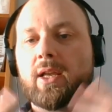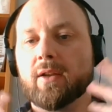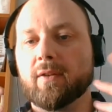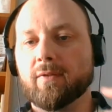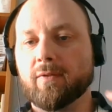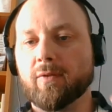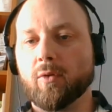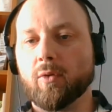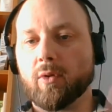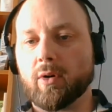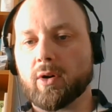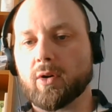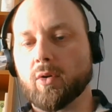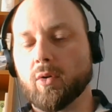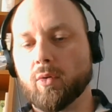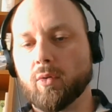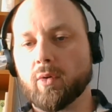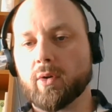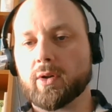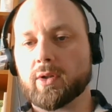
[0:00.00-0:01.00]
for a
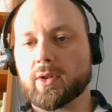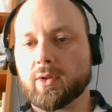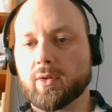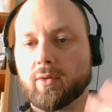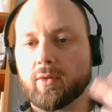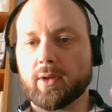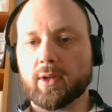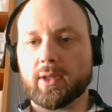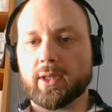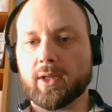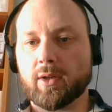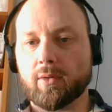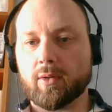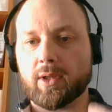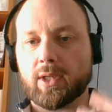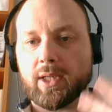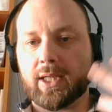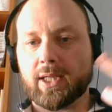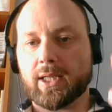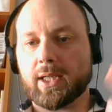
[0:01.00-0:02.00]
court or a
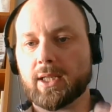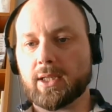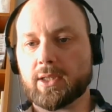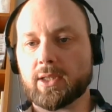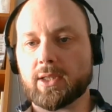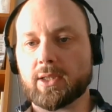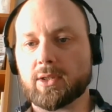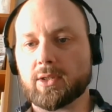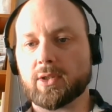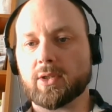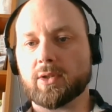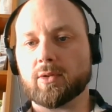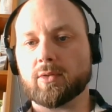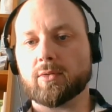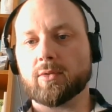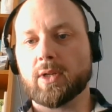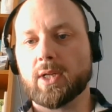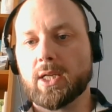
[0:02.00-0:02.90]
litigant to